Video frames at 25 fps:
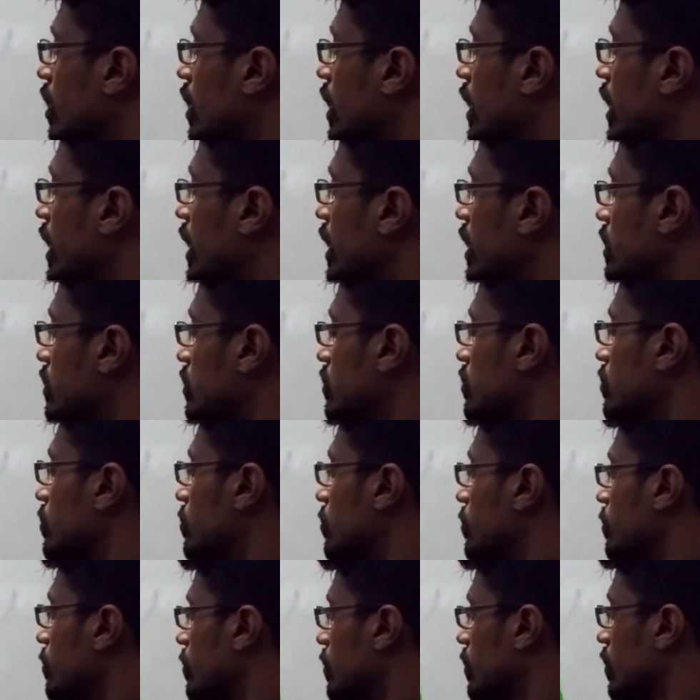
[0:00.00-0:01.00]
And
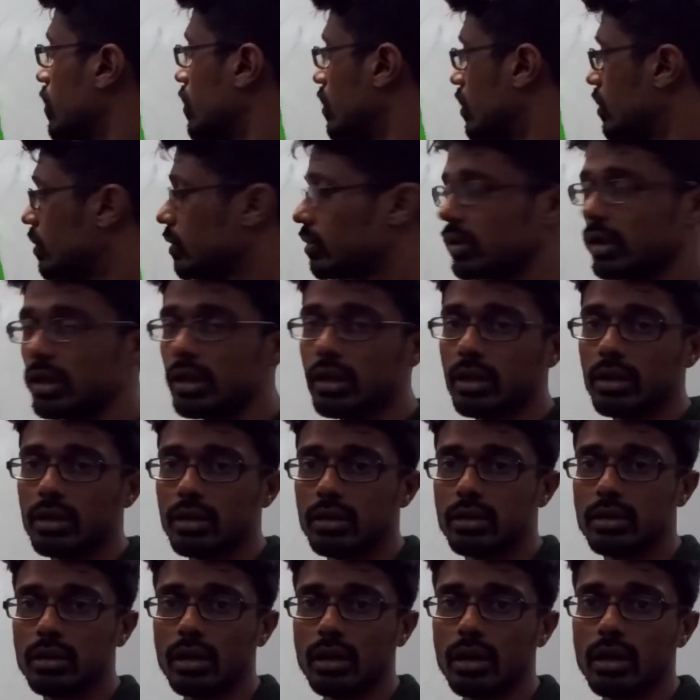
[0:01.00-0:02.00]
looking
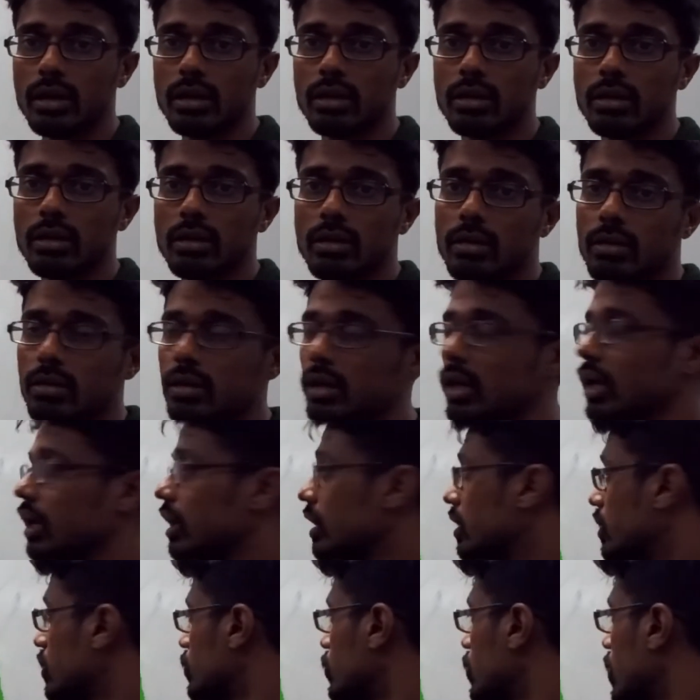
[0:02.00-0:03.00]
here,
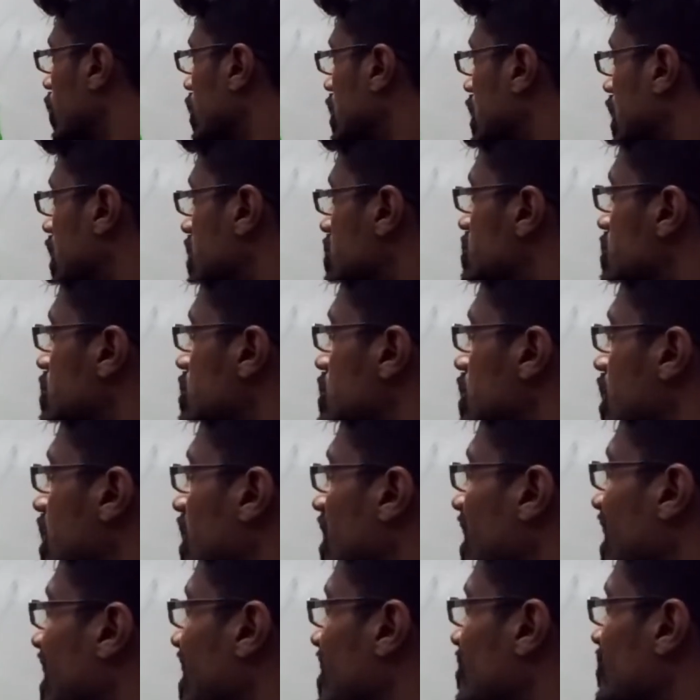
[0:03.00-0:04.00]
okay, you can see
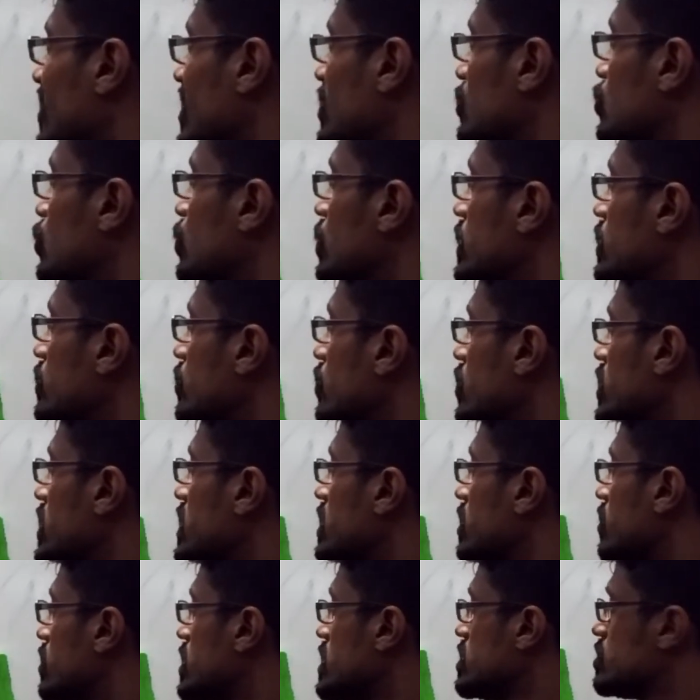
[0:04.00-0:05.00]
that I have actually
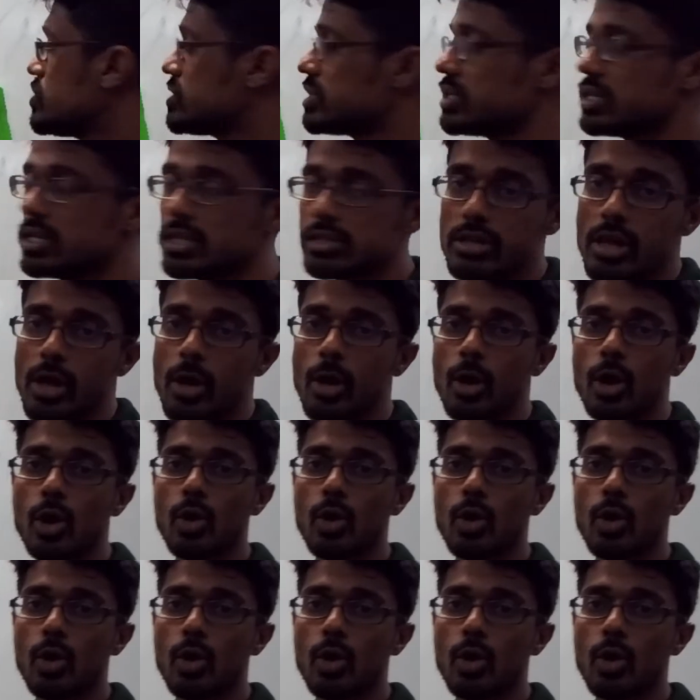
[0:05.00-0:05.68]
rearranged this.